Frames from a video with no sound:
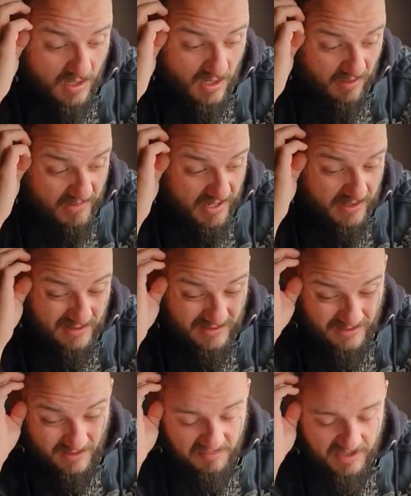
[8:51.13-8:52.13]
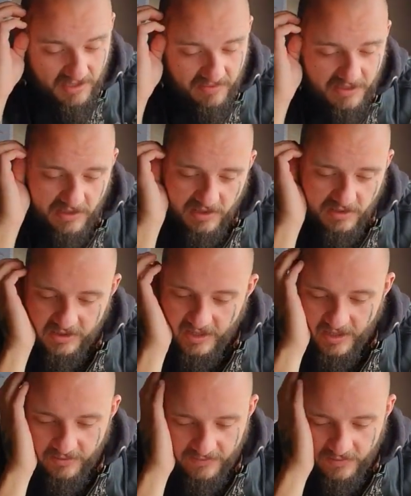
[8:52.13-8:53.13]
I mean, I'm being a bit harsh
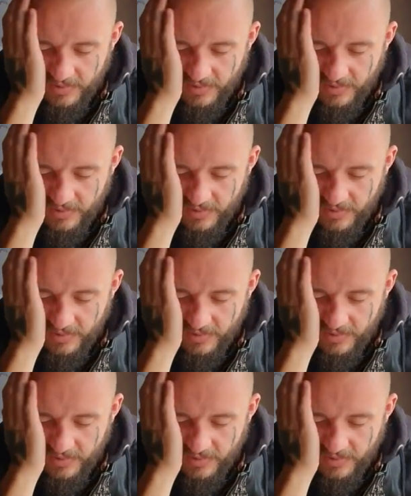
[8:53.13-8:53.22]
there with the